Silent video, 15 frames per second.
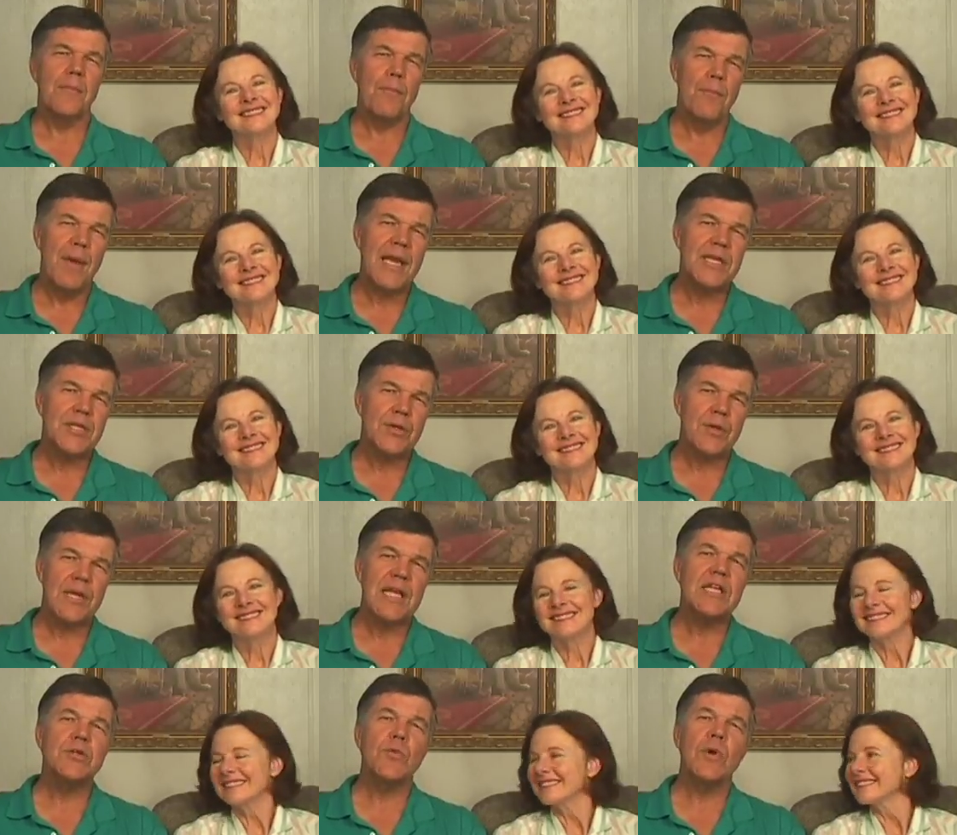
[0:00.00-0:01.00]
Speaker 1: Make sure
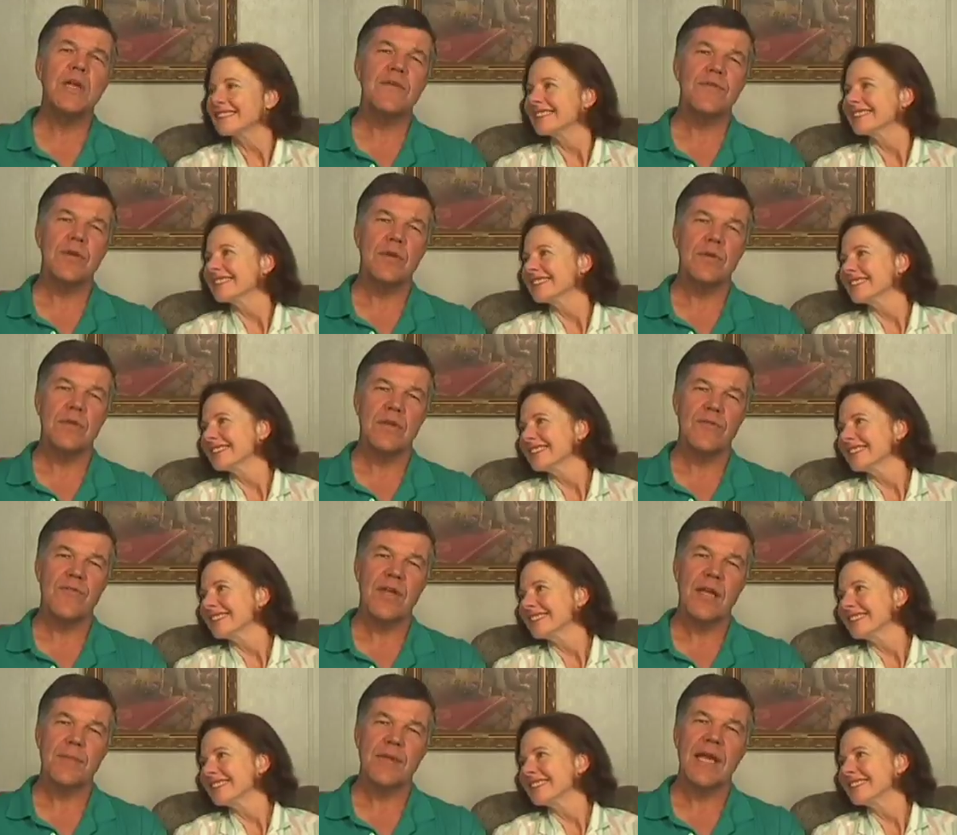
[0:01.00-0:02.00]
each one of you in the
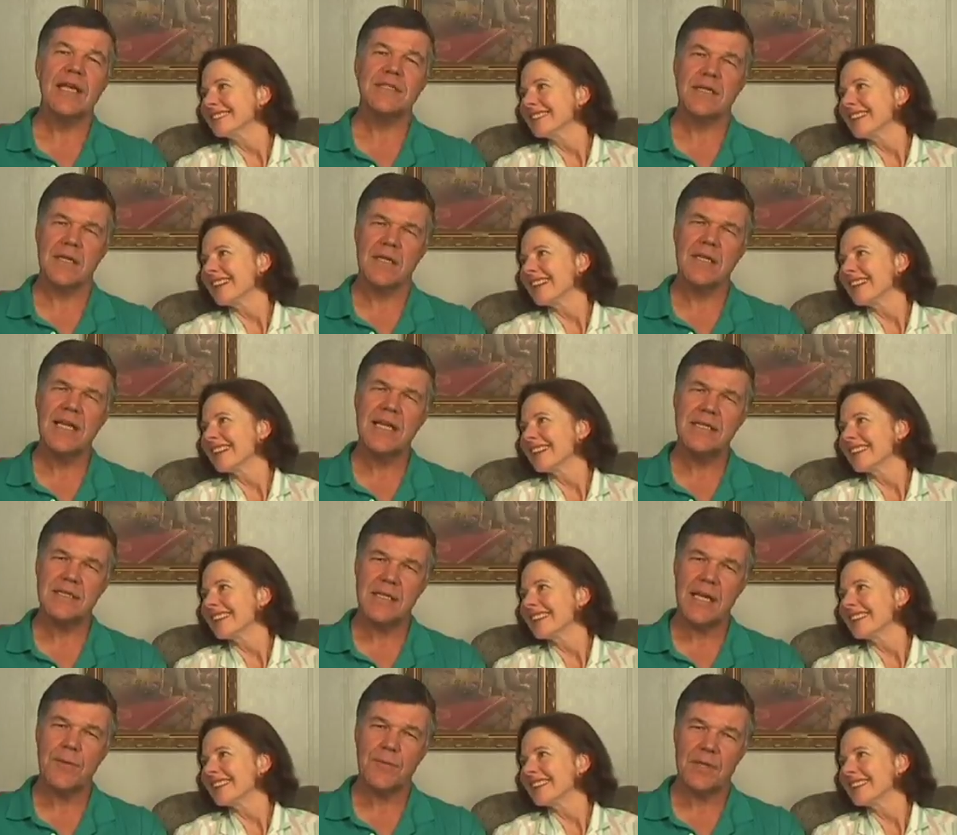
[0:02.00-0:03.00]
family has a clean
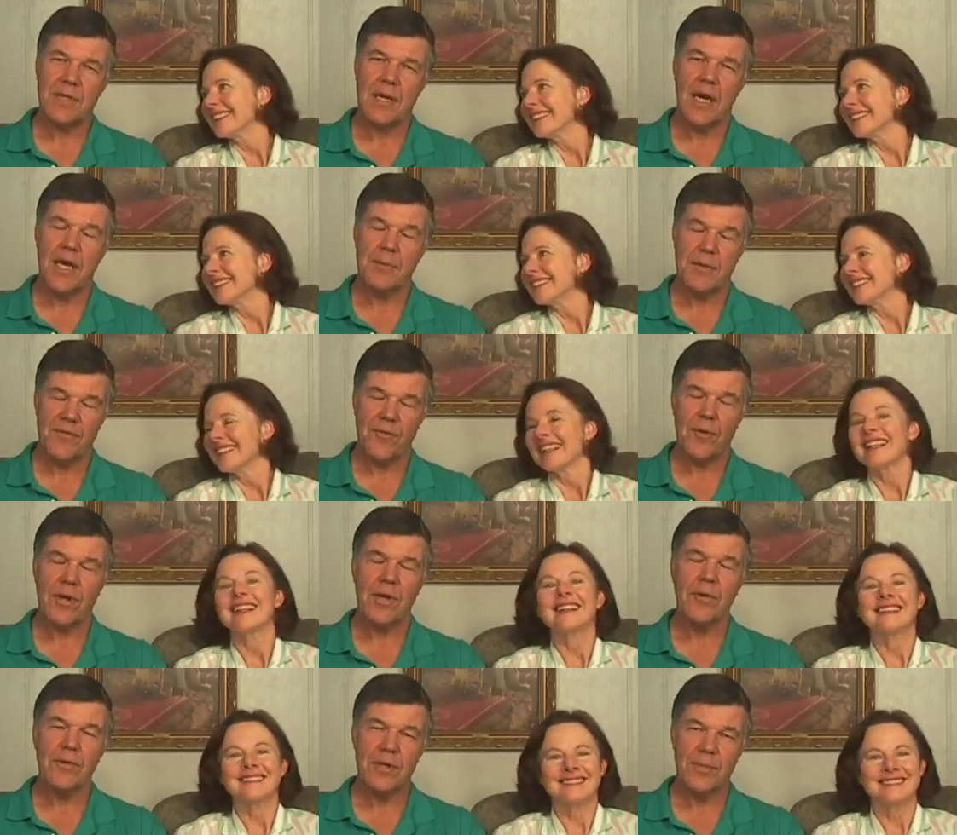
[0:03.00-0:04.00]
slate with God before
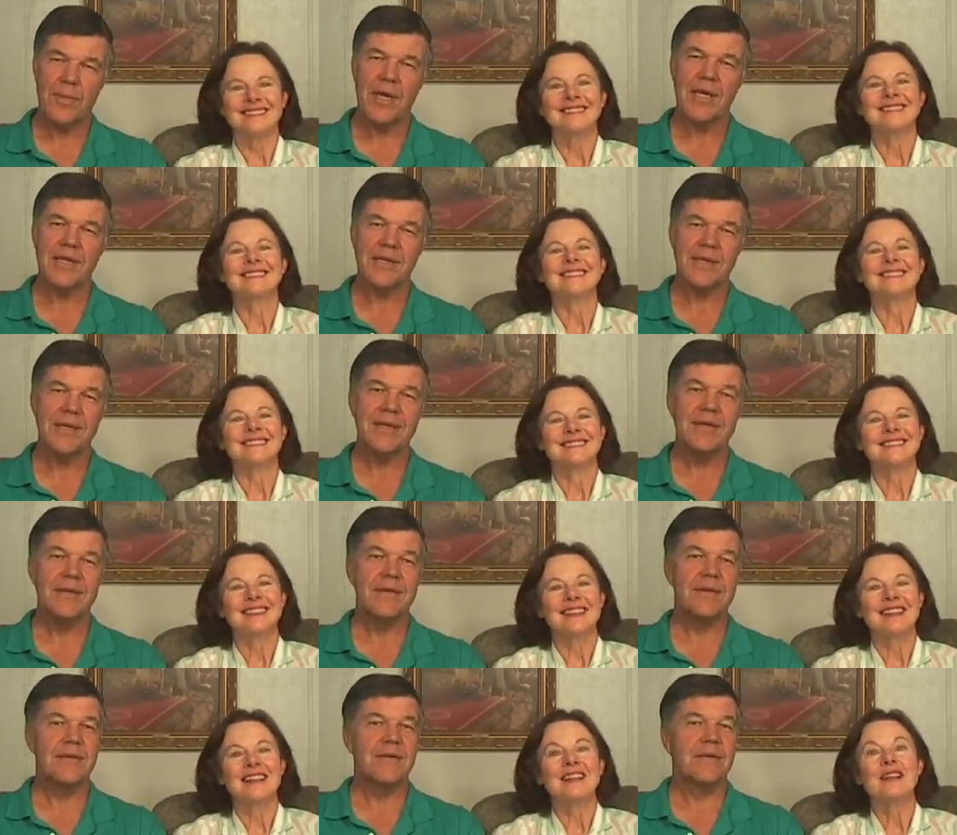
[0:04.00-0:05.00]
going to bed.
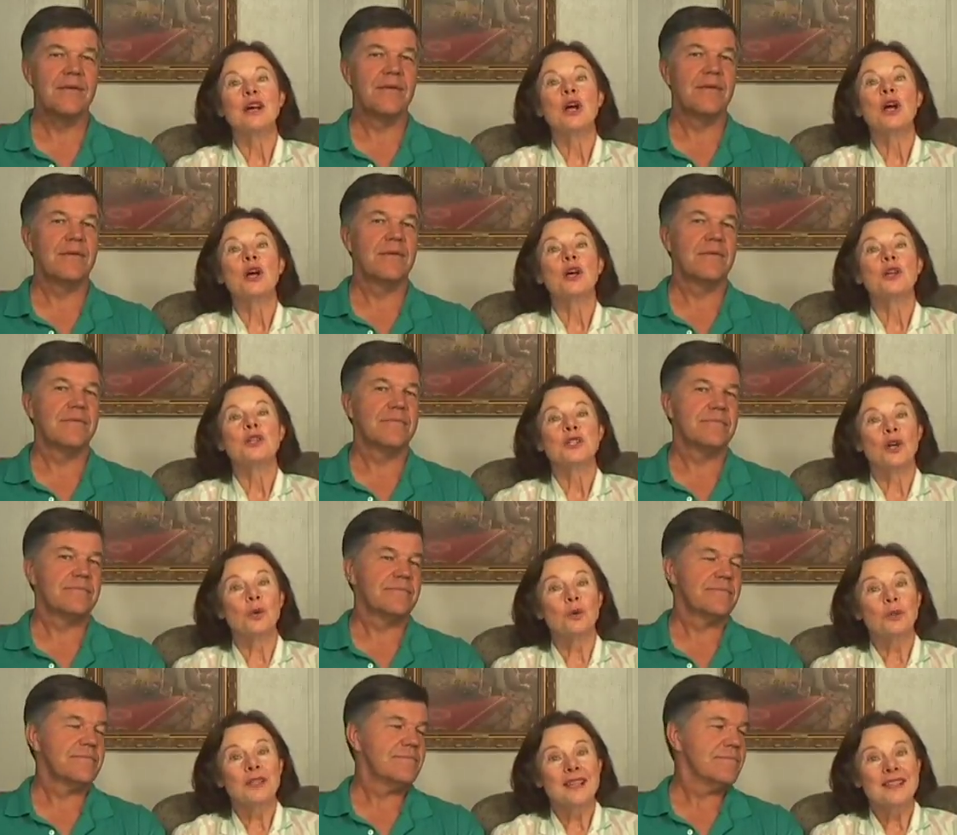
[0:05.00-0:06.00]

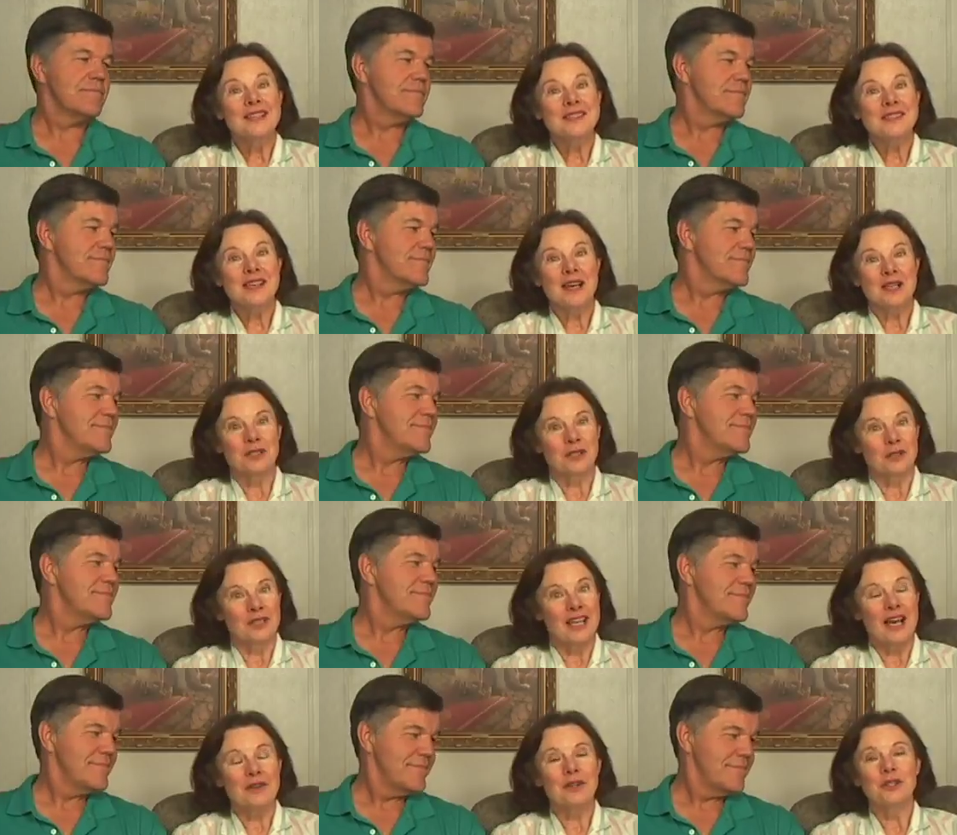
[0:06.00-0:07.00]
Speaker 2: Don't let the sun go
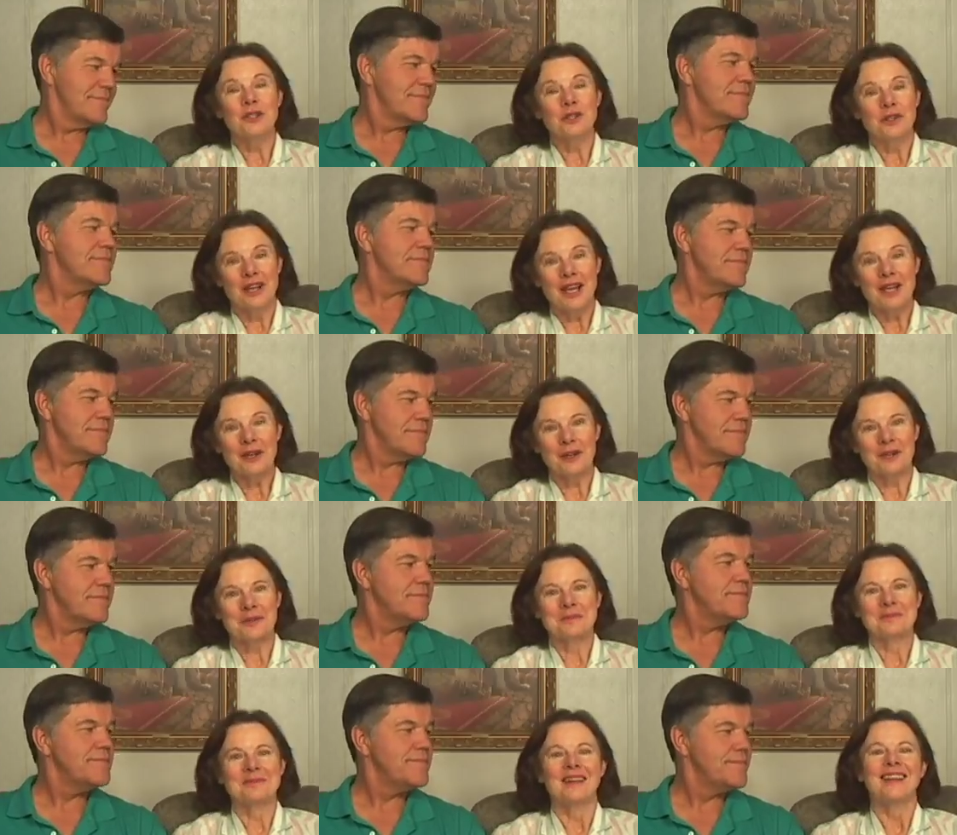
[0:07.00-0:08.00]
down in your anger.
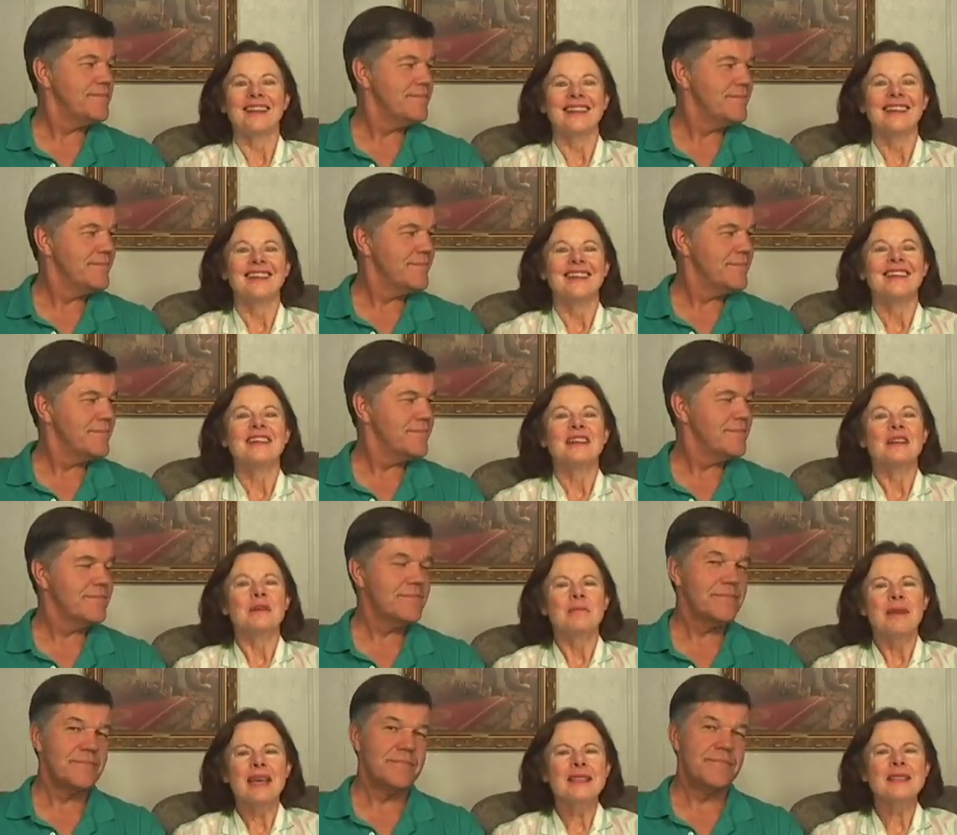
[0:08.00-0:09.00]

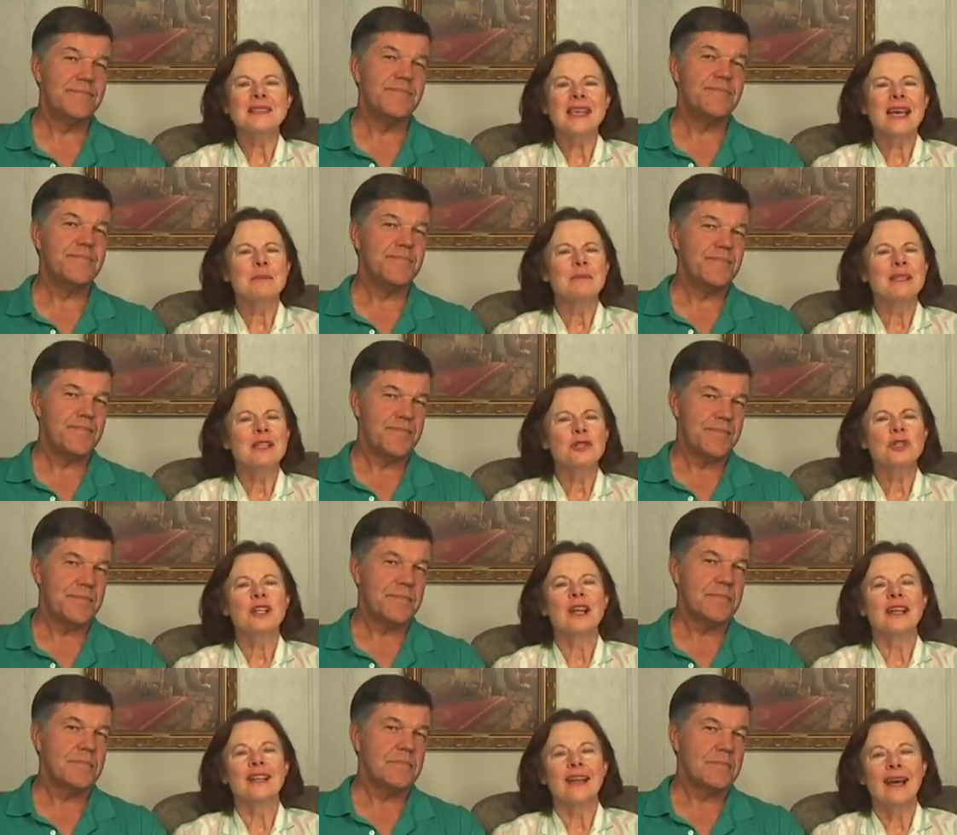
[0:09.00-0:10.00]
Make this admonition
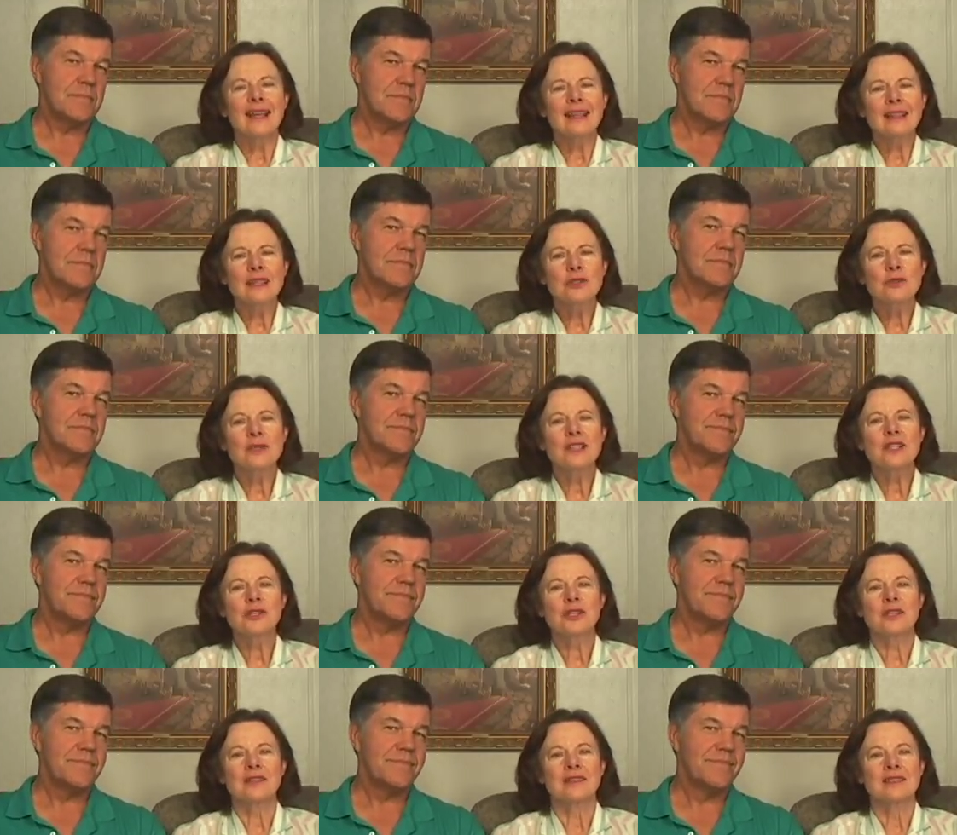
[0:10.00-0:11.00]
a nightly
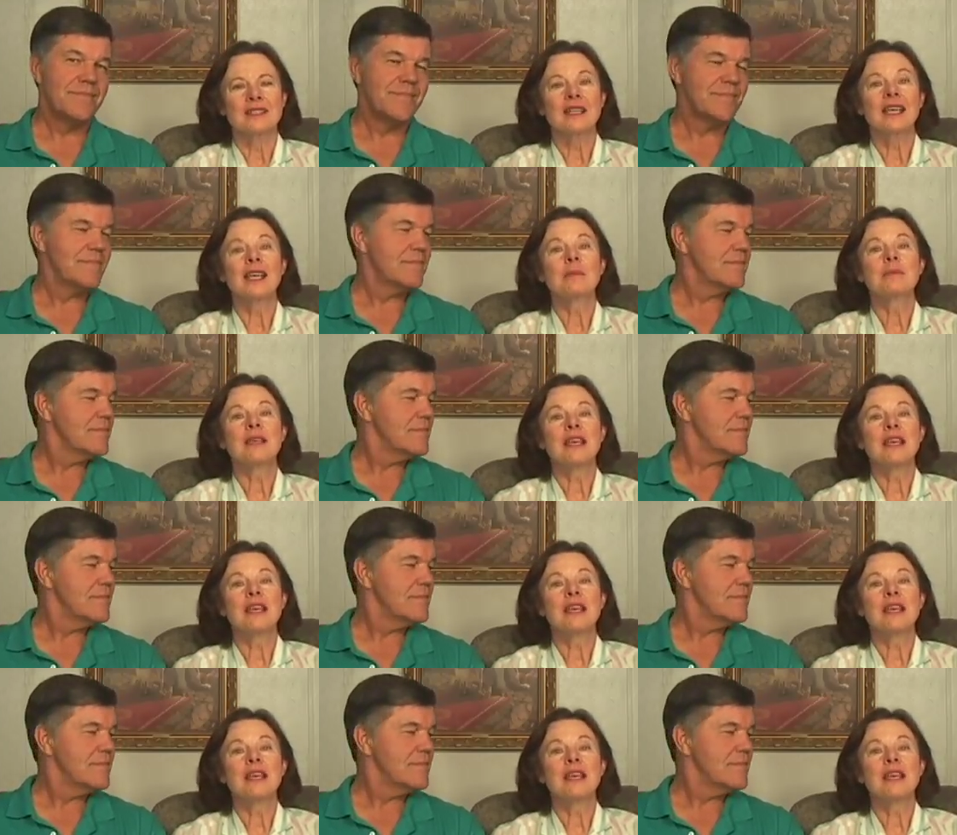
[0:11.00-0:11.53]
tradition to keep